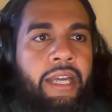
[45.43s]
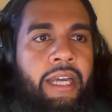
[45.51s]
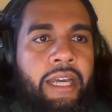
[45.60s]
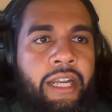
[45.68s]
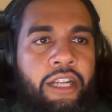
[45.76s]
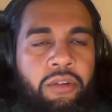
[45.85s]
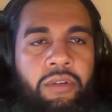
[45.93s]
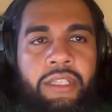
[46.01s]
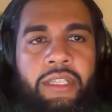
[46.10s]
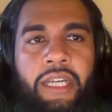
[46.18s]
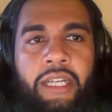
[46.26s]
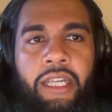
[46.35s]
And I
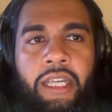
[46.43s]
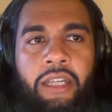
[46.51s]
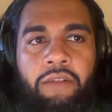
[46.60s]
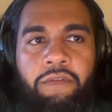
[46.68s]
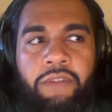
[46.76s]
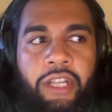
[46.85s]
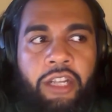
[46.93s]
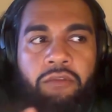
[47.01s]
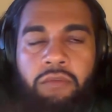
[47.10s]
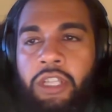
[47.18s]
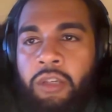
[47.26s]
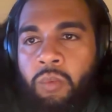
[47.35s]
noticed that it fit
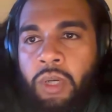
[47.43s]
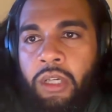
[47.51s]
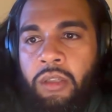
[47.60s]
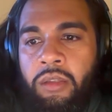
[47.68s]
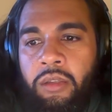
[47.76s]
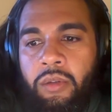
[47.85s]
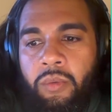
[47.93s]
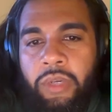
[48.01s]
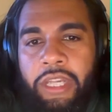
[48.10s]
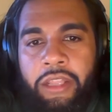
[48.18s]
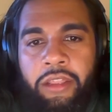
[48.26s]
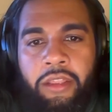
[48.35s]
in really well
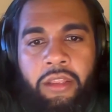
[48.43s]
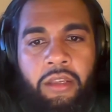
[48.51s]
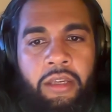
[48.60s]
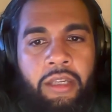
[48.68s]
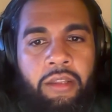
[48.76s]
with